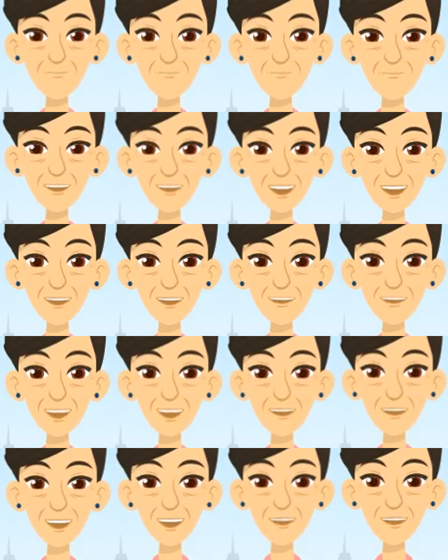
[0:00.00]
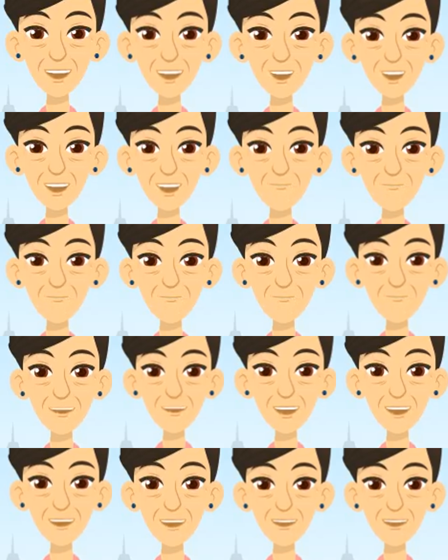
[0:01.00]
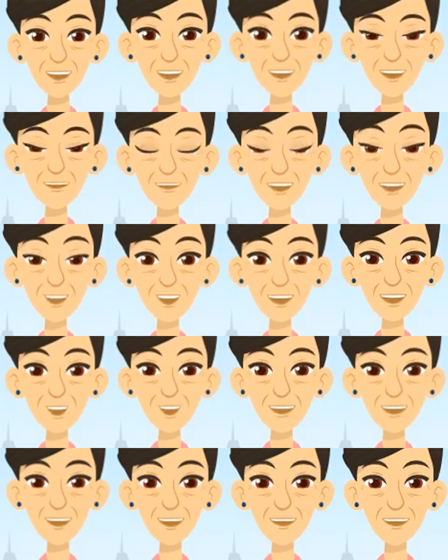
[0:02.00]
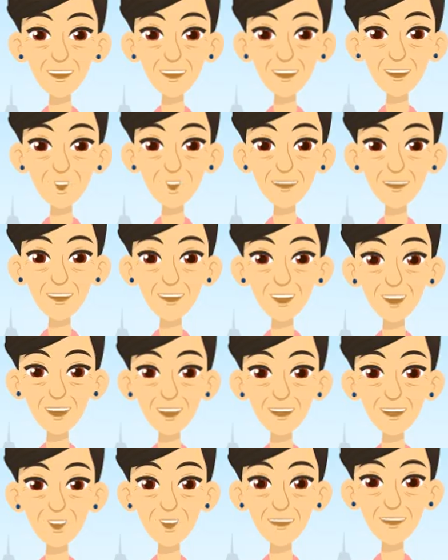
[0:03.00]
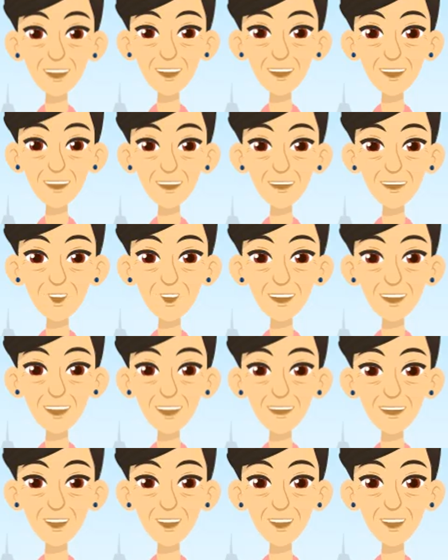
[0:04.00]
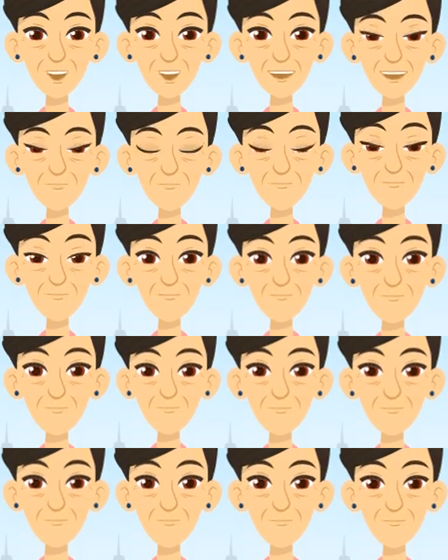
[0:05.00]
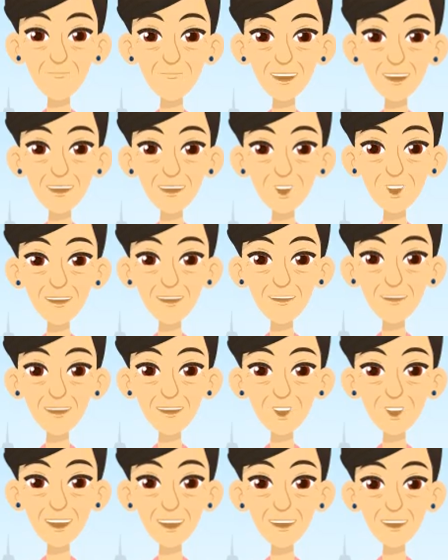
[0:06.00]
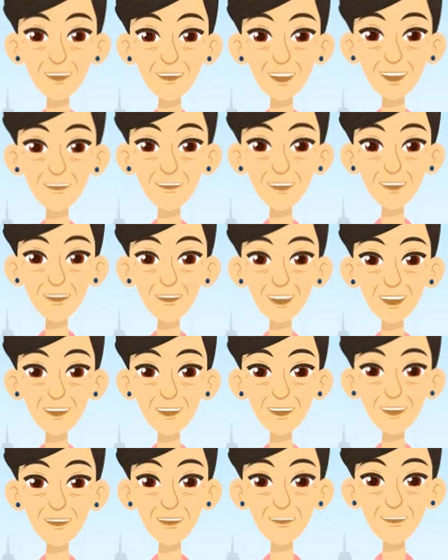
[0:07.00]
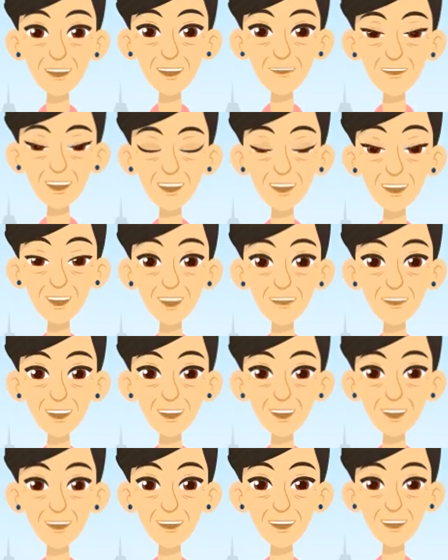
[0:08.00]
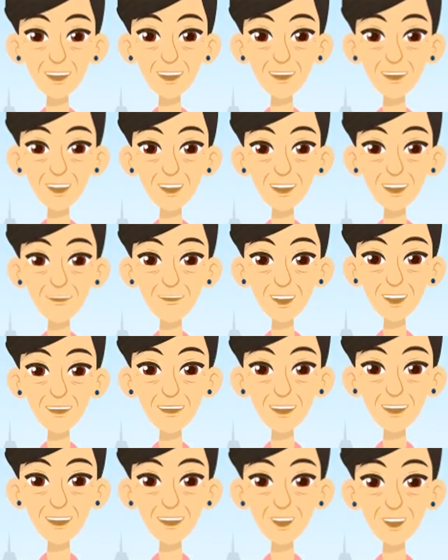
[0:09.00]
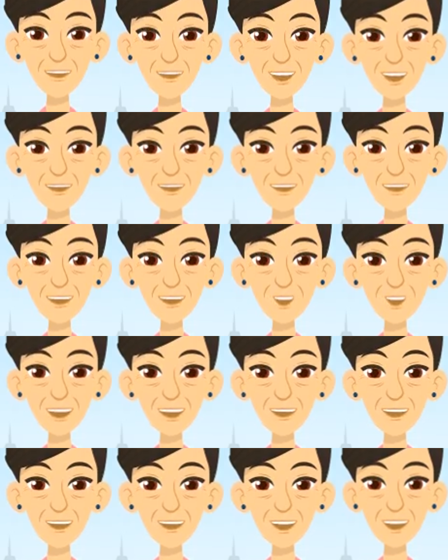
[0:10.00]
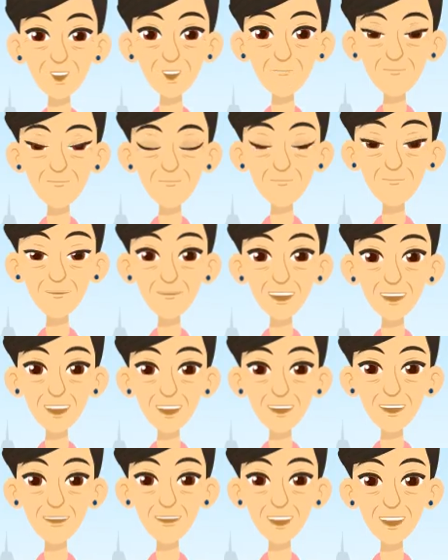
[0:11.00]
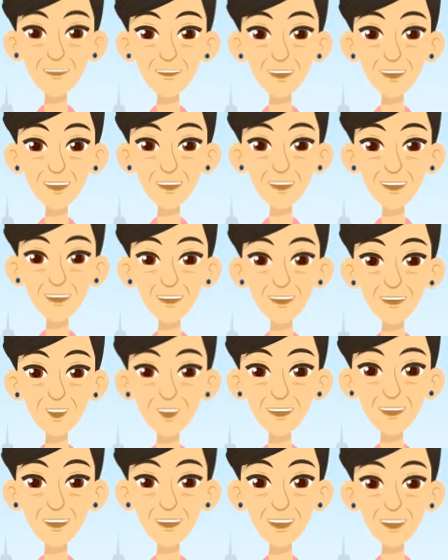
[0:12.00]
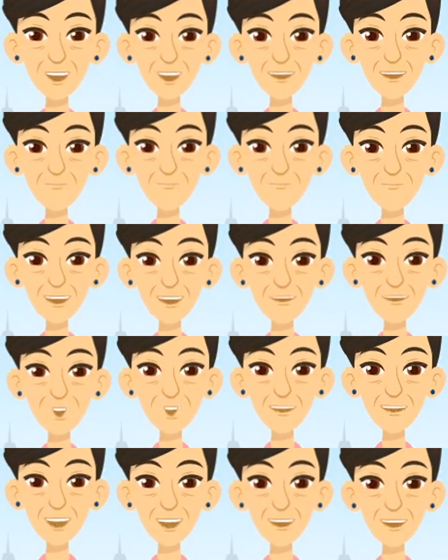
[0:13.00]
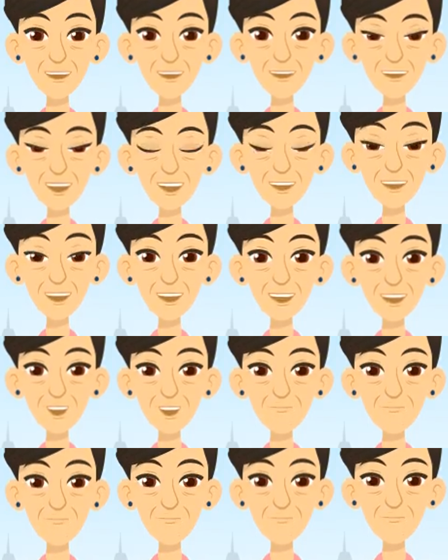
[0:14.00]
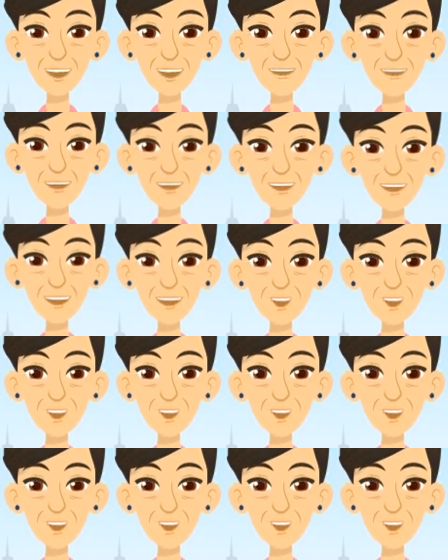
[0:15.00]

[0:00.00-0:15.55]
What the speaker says: federal judges, and ambassadors have also been found to be principal officers. Inferior officers are those individuals appointed to their offices by the principal officers, including undersecretaries, deputy directors, or U.S.